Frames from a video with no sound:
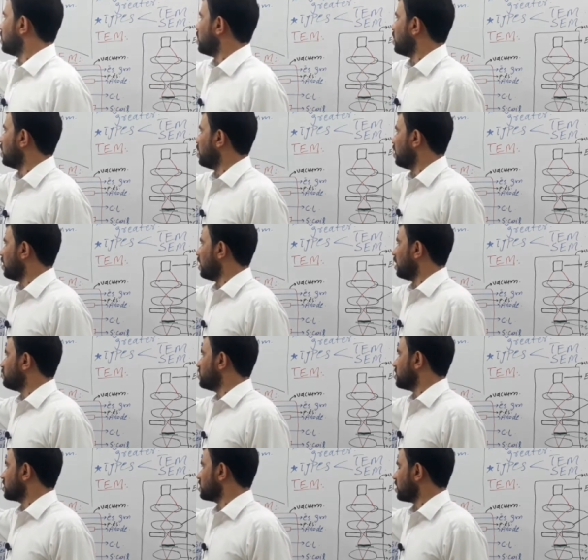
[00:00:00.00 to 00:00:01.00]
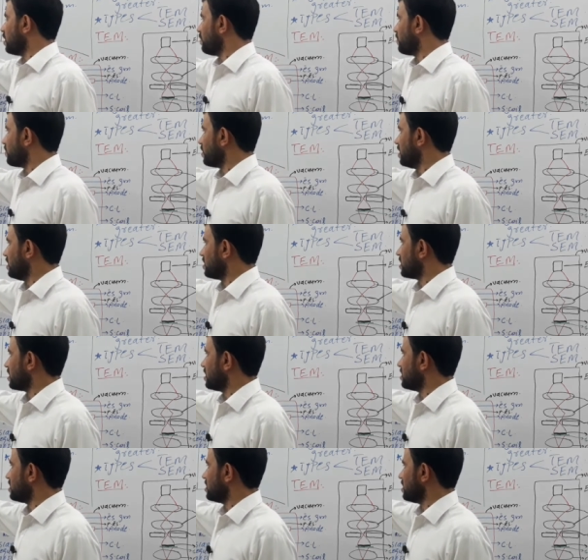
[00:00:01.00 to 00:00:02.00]
uh, object of
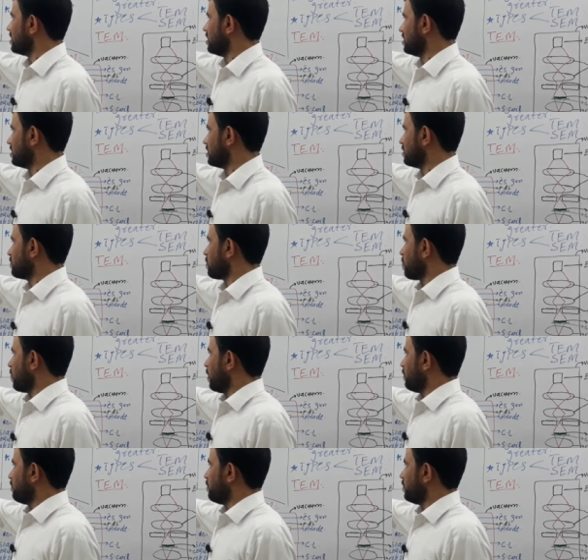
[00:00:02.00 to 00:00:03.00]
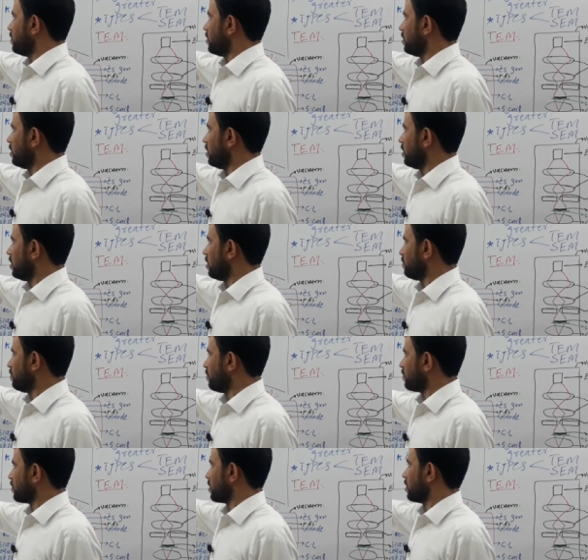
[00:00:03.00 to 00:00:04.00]
interest is uh,
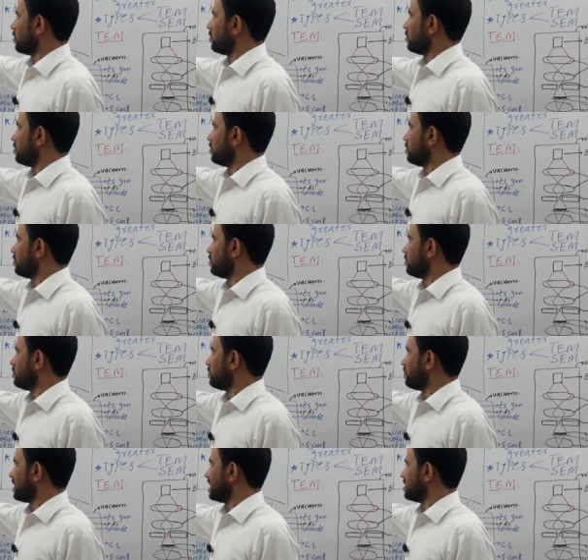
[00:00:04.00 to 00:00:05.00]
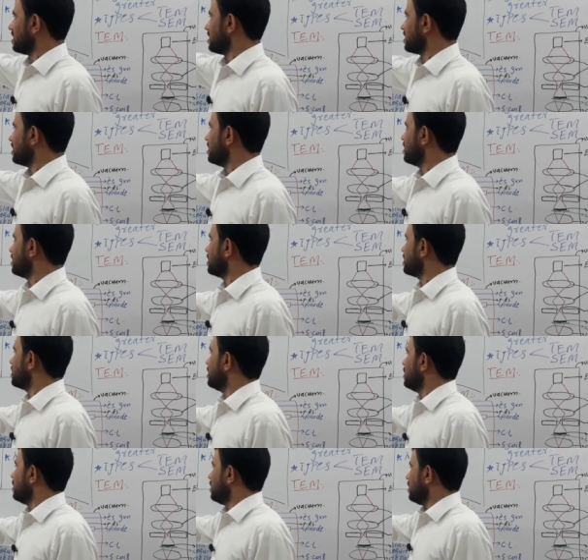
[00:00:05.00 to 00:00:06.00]
present here
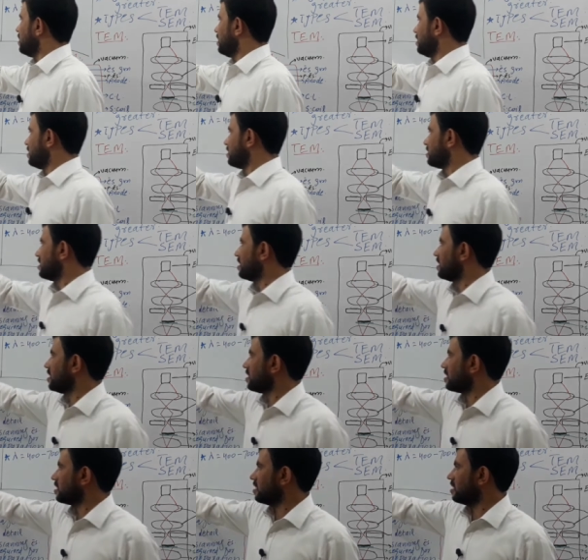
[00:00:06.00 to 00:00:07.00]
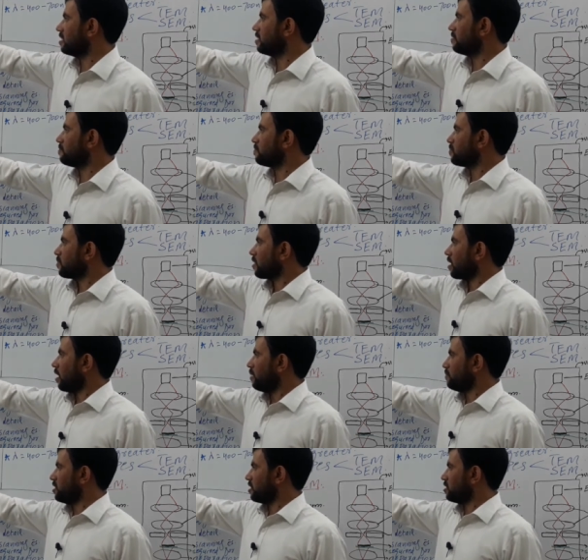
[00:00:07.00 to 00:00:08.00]
and there the
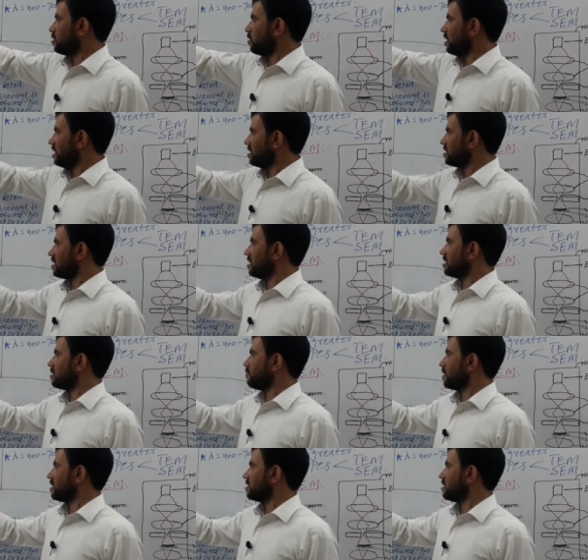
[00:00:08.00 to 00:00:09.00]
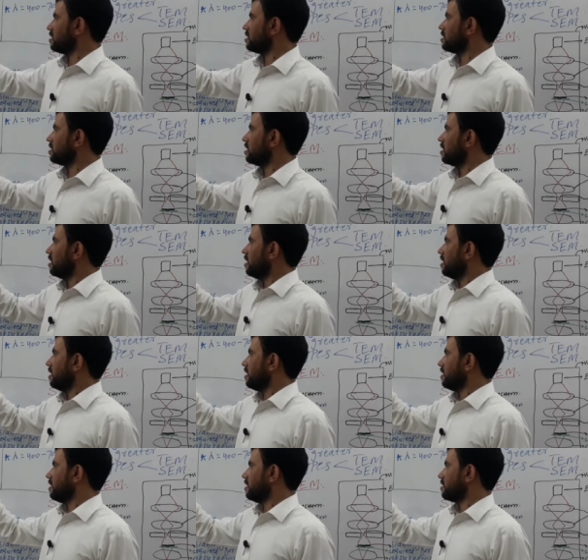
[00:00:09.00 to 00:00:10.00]
objective lens is present
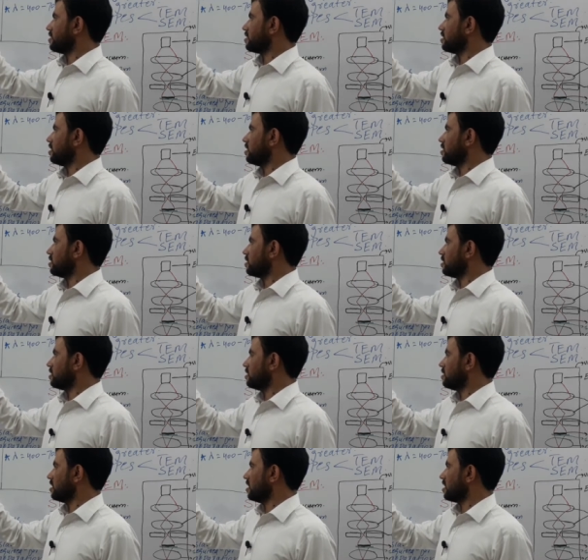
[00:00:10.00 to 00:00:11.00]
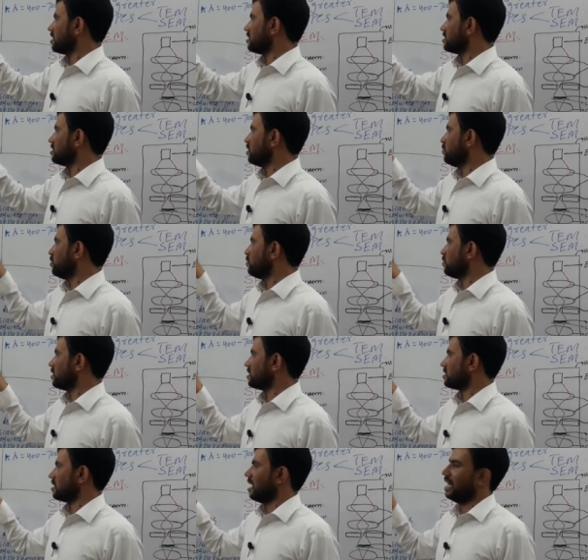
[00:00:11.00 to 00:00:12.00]
and there is the
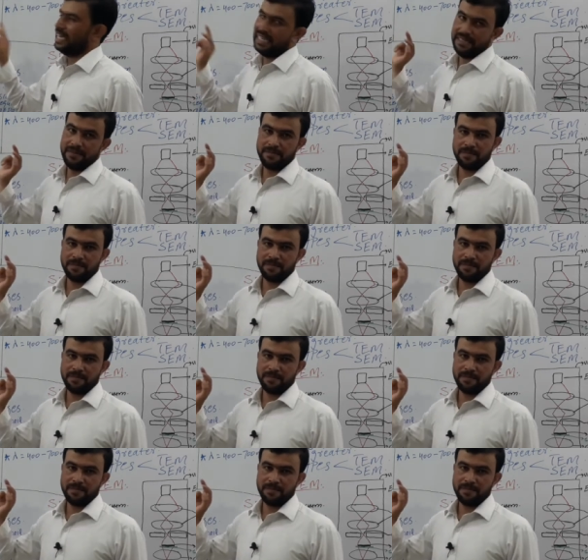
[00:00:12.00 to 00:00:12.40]
viewer's eye